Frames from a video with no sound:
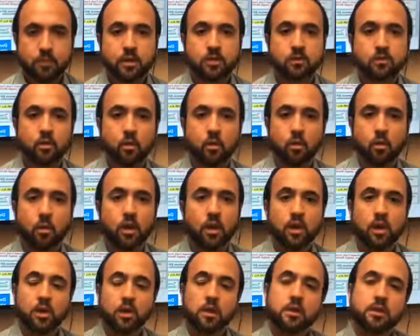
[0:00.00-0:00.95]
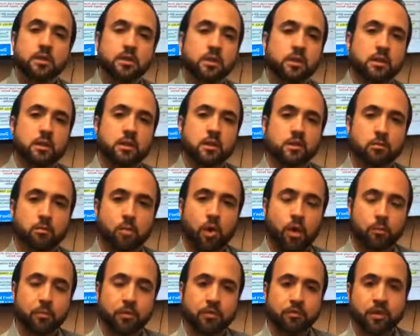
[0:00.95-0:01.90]
So the
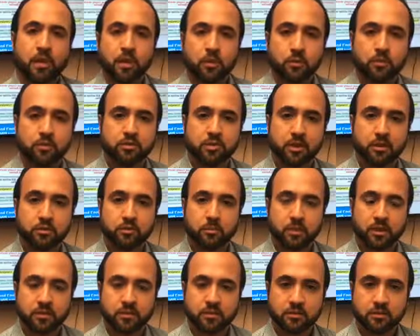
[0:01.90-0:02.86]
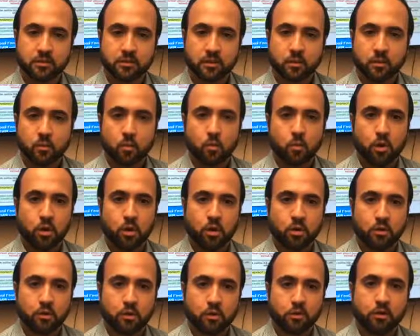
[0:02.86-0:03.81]
property value assessments
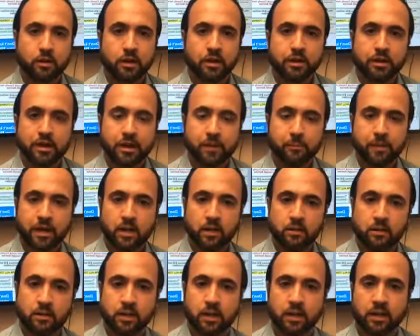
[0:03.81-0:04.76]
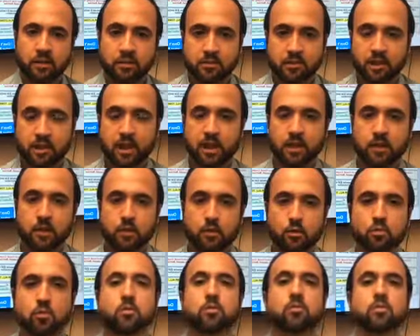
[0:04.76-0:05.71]
where Cook County came out and assigned
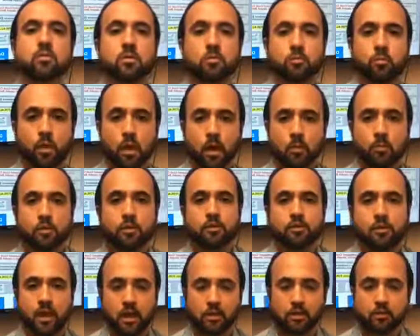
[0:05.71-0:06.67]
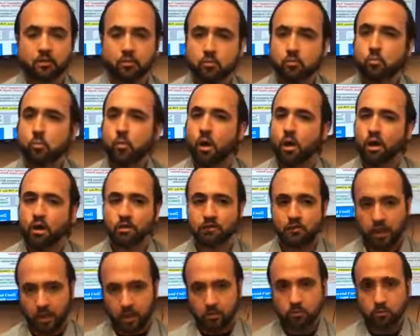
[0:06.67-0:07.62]
new property values, new market
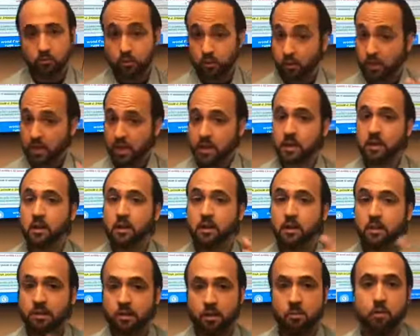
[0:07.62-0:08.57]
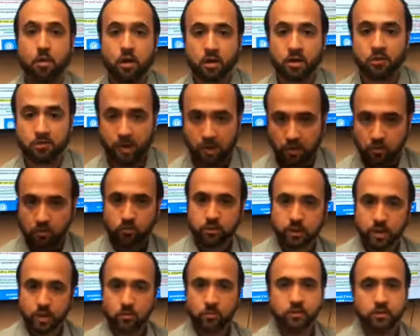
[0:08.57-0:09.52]
values. Again, their market value,
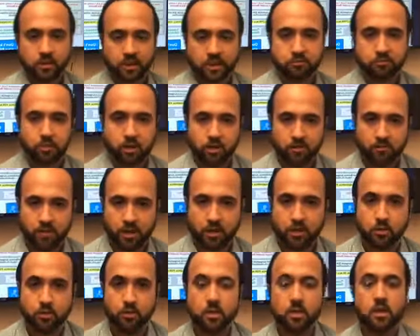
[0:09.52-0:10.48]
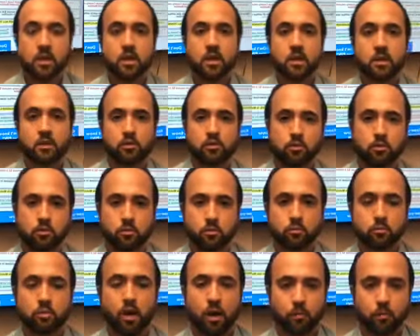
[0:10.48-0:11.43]
not real life market value,
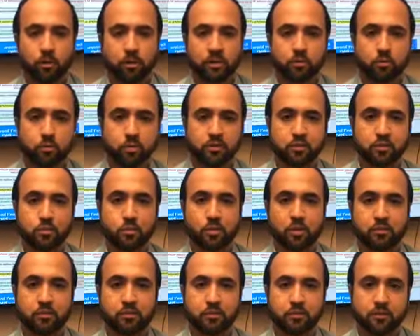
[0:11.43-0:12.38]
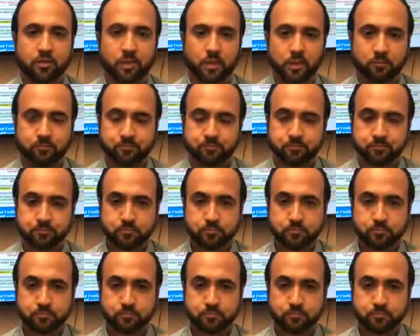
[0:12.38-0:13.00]
to properties was in 2015,